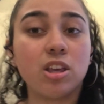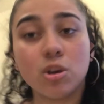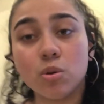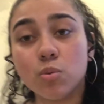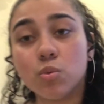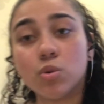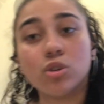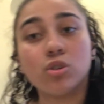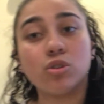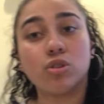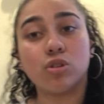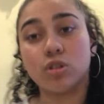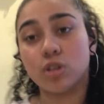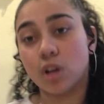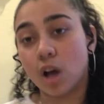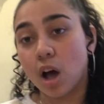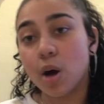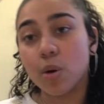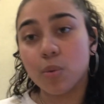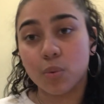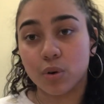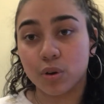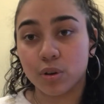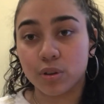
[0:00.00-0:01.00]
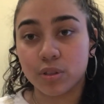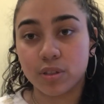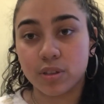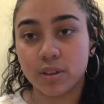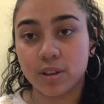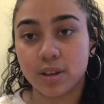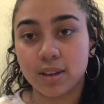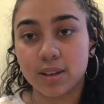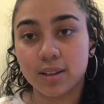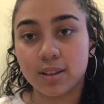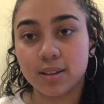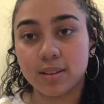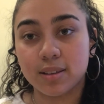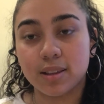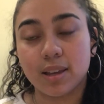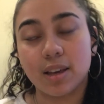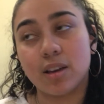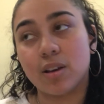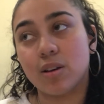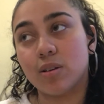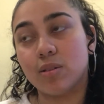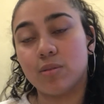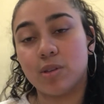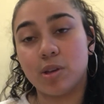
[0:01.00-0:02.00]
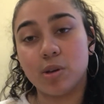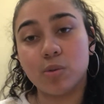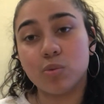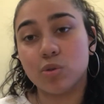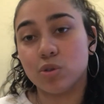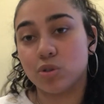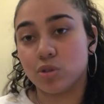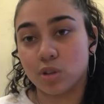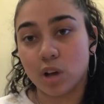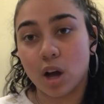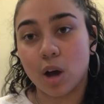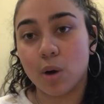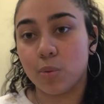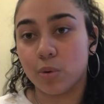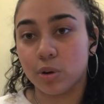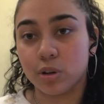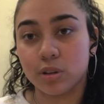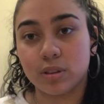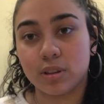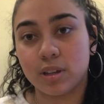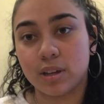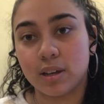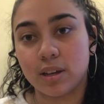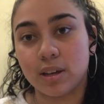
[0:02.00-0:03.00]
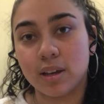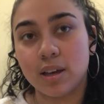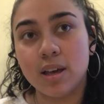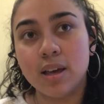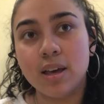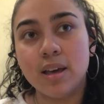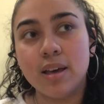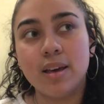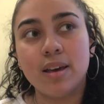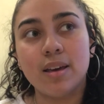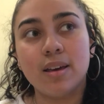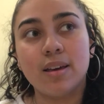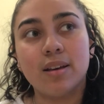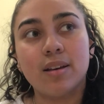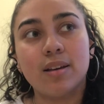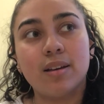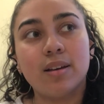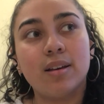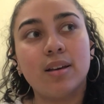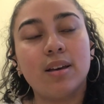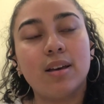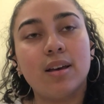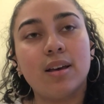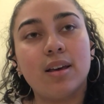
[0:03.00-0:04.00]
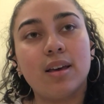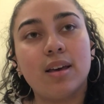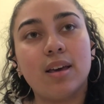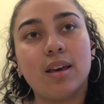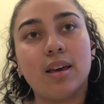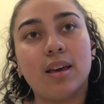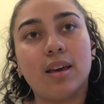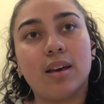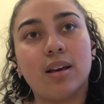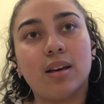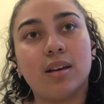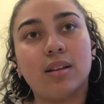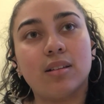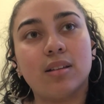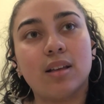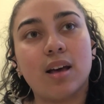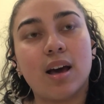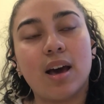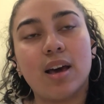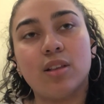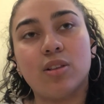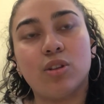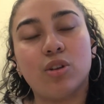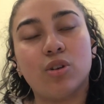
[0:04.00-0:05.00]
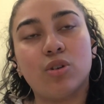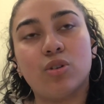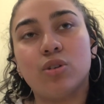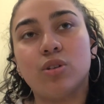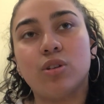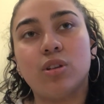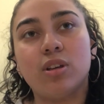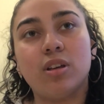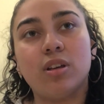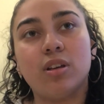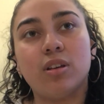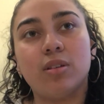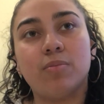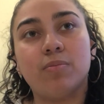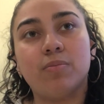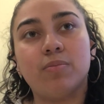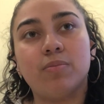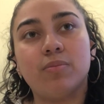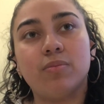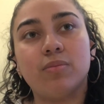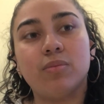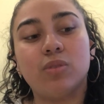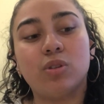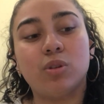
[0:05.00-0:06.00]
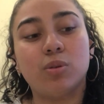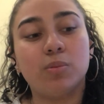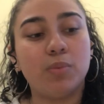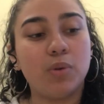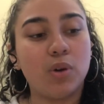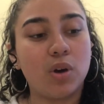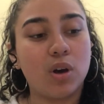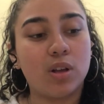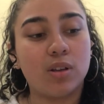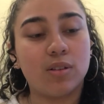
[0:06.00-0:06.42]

he was not worth it. Like, he was not worth it. And I literally, to be